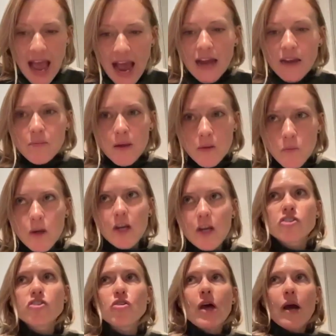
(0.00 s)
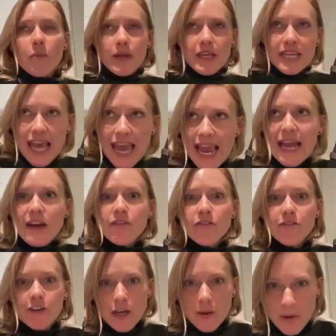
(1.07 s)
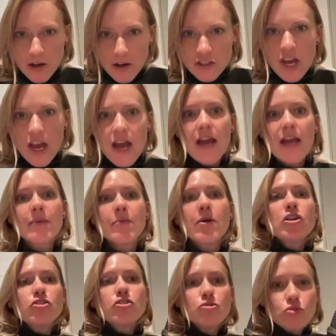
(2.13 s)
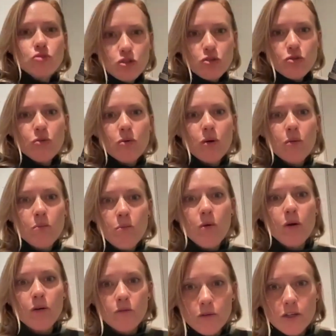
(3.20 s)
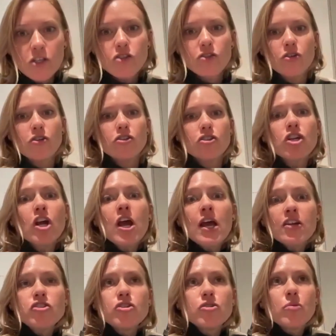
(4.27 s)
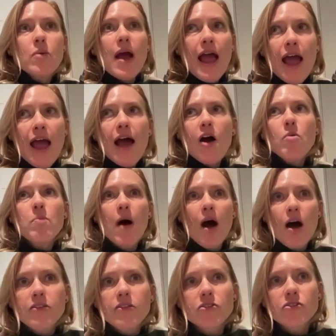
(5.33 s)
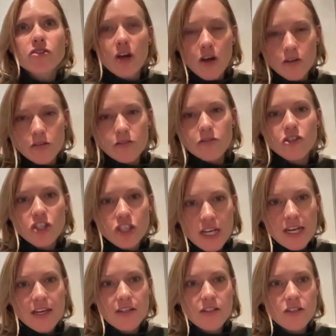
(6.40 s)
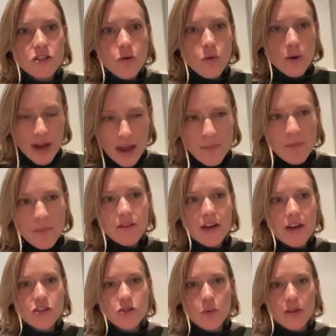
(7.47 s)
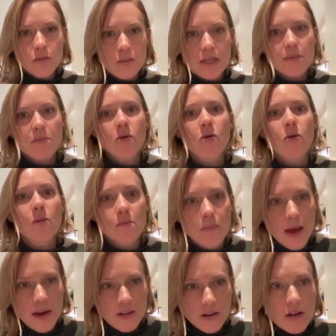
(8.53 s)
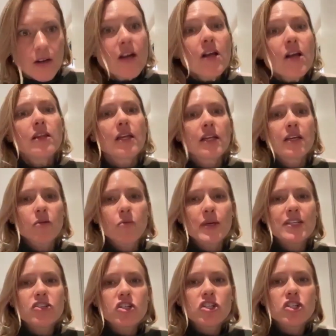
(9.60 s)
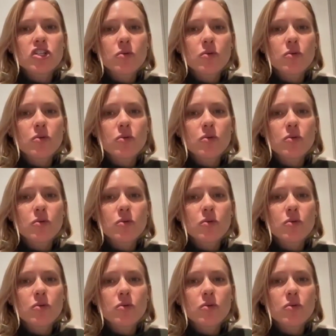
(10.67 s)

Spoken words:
admin work so that we can free up our time to do more research, to help others understand or empathize with people better. Like we